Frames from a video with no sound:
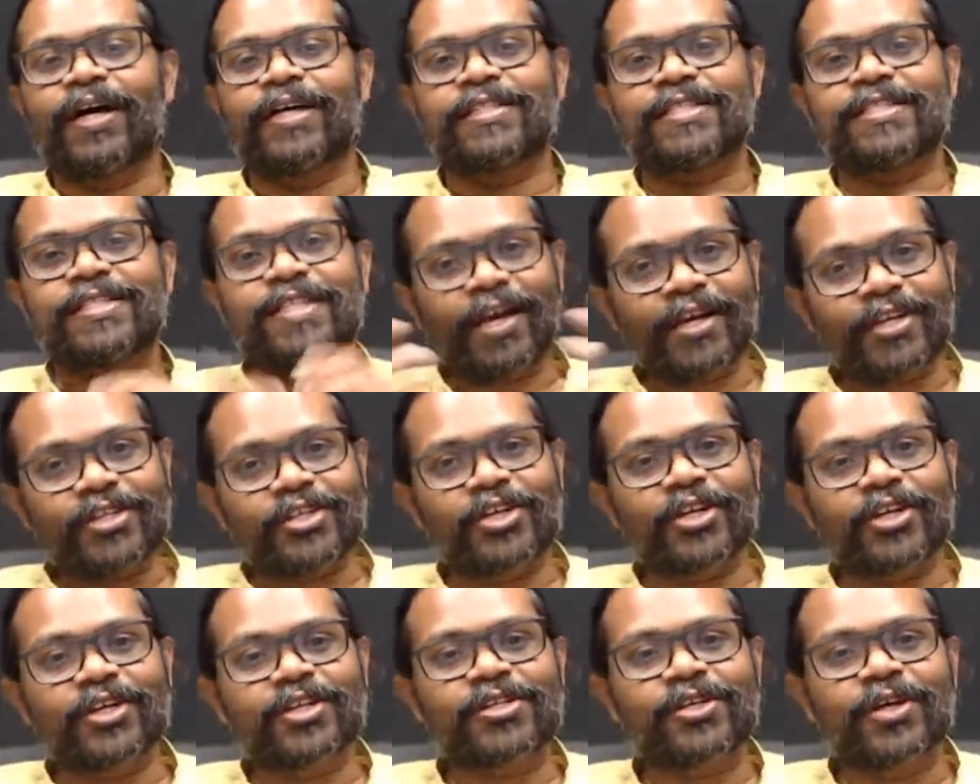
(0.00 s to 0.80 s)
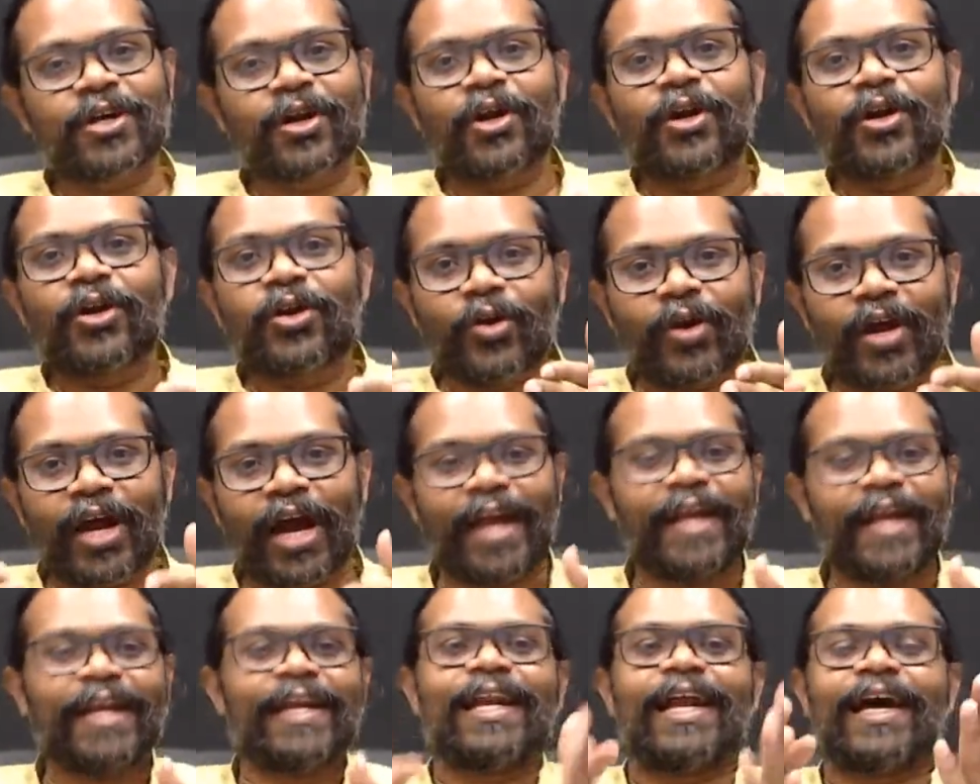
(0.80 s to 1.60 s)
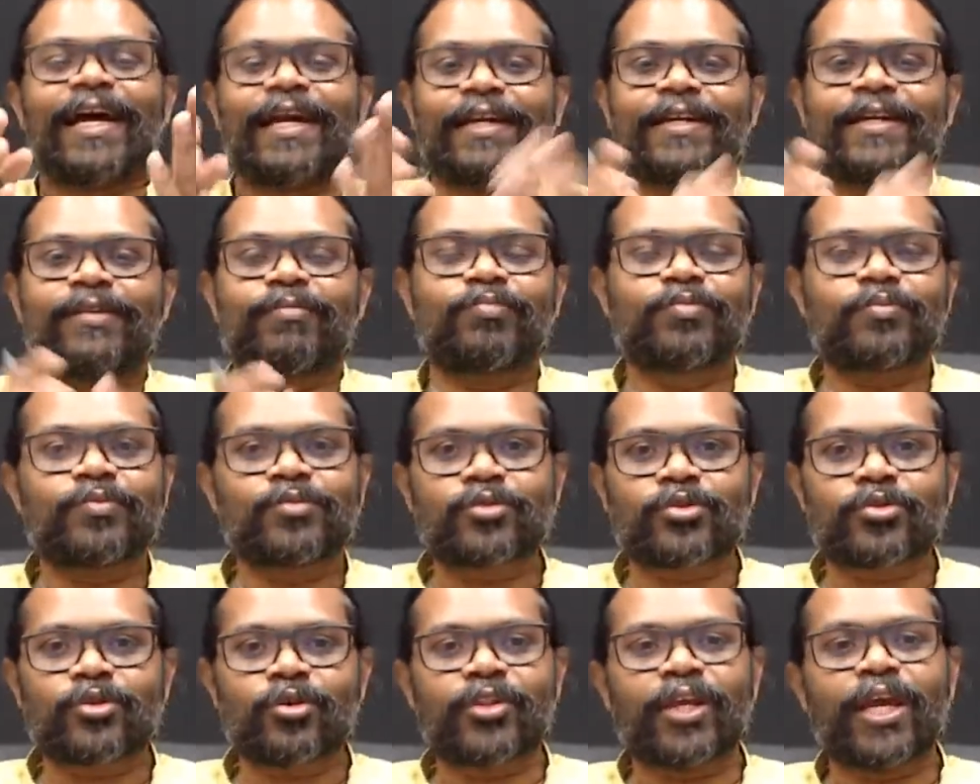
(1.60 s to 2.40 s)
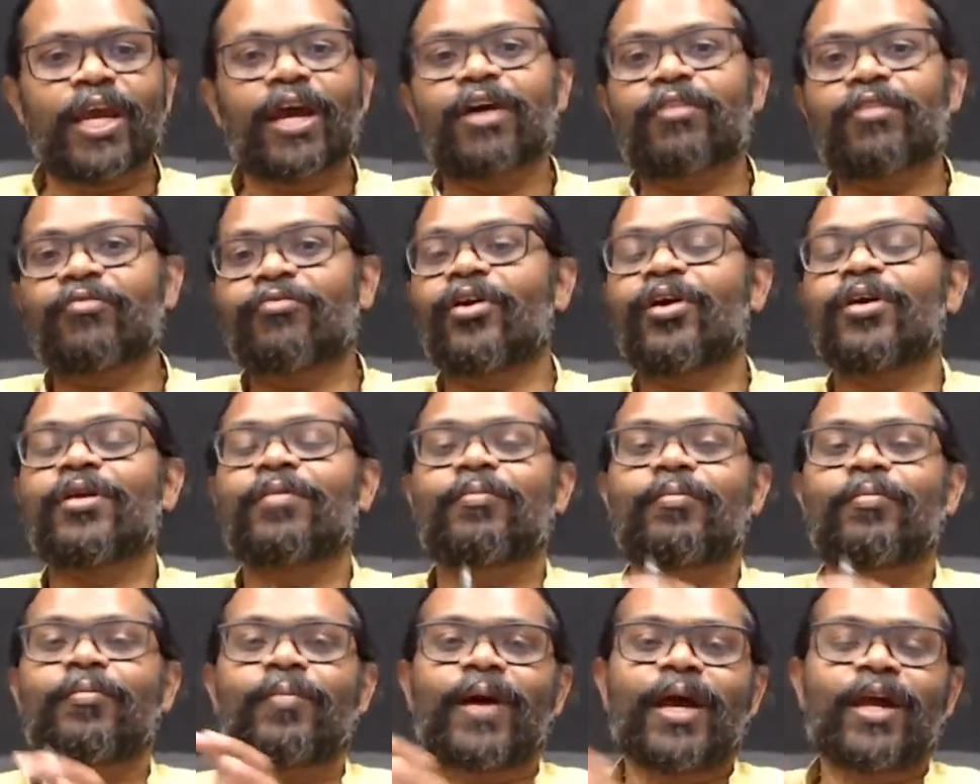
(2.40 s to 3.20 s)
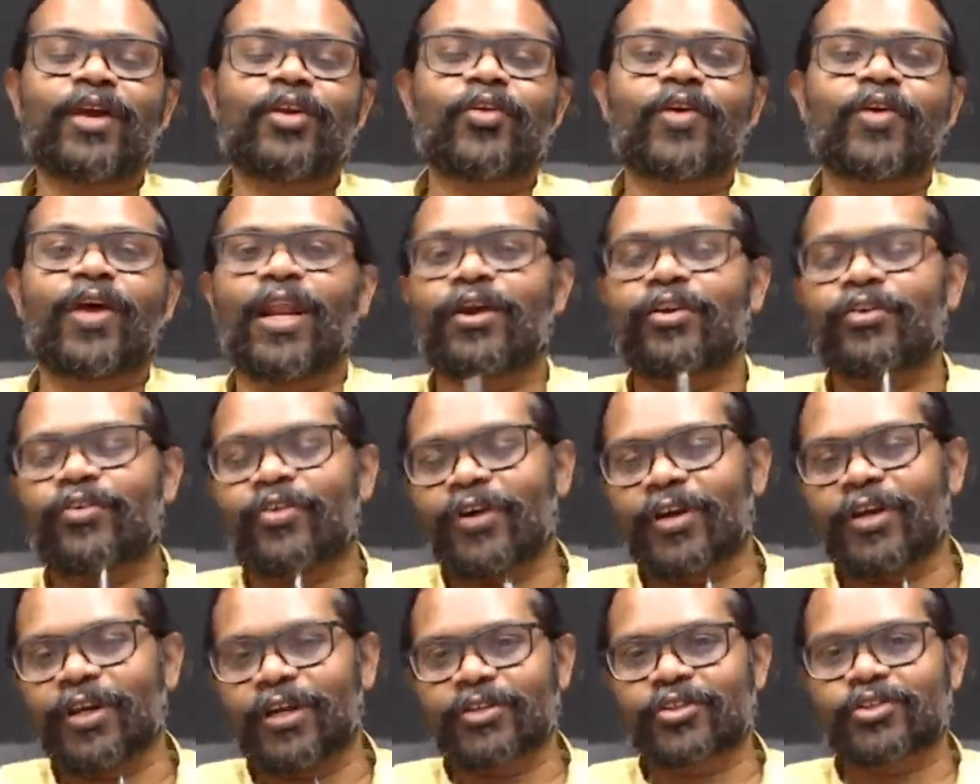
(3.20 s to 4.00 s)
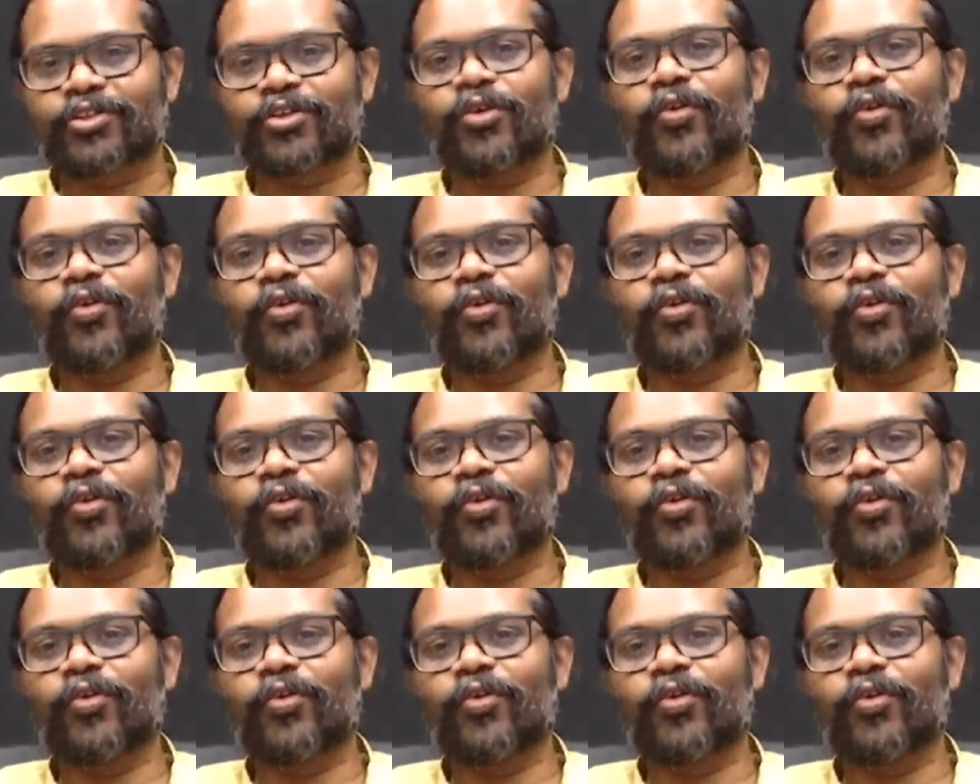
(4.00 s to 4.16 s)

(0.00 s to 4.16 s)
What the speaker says: structures to guide light. So they are for microelectronics.